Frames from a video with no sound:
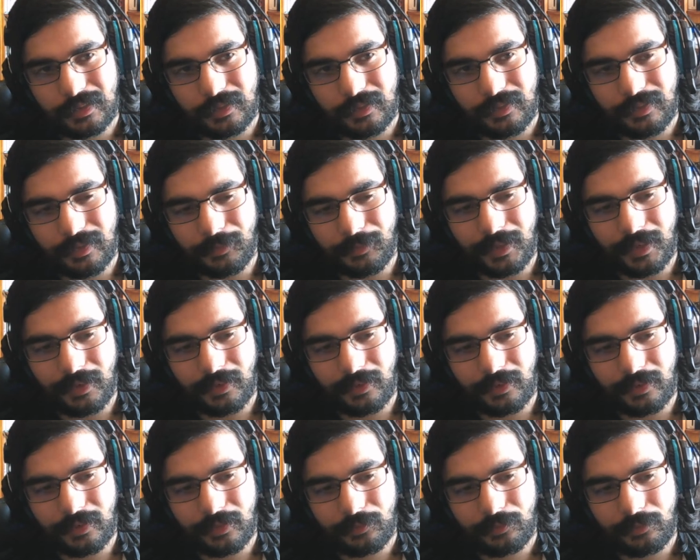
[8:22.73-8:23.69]

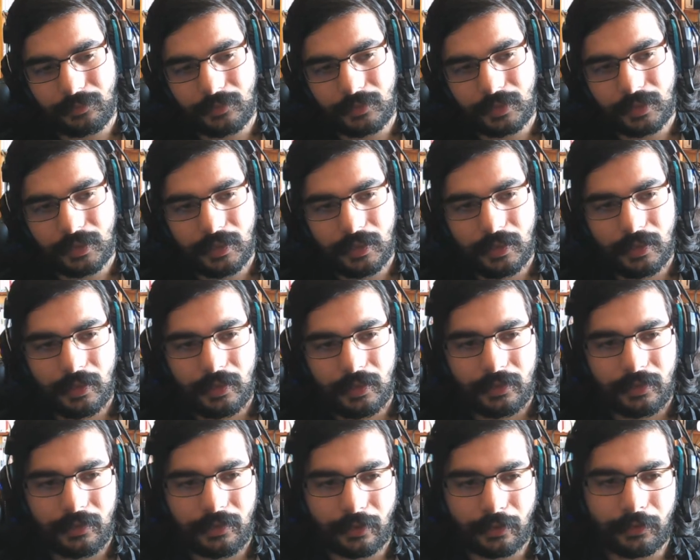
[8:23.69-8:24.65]
something's.
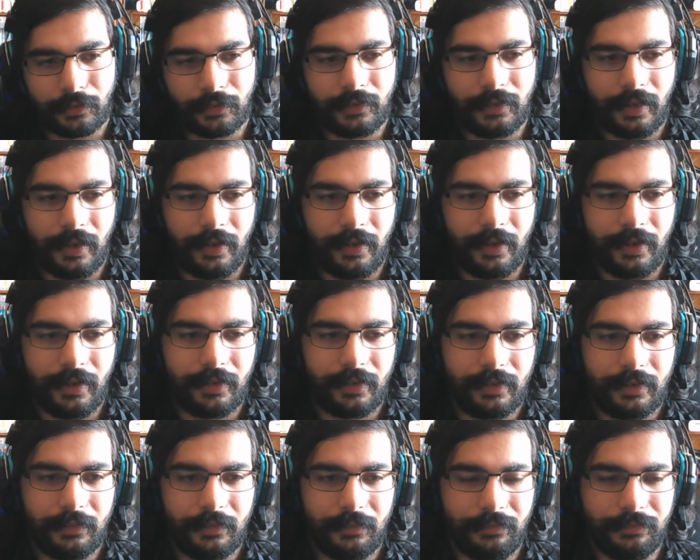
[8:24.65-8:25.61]
the trash of society
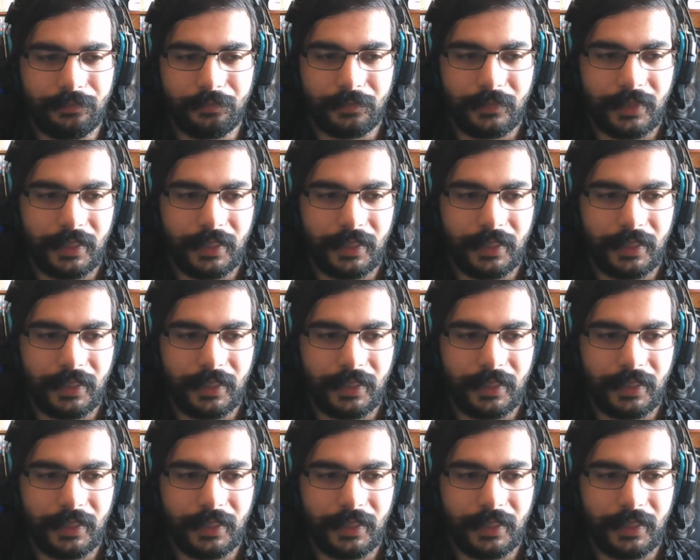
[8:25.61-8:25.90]
hmm,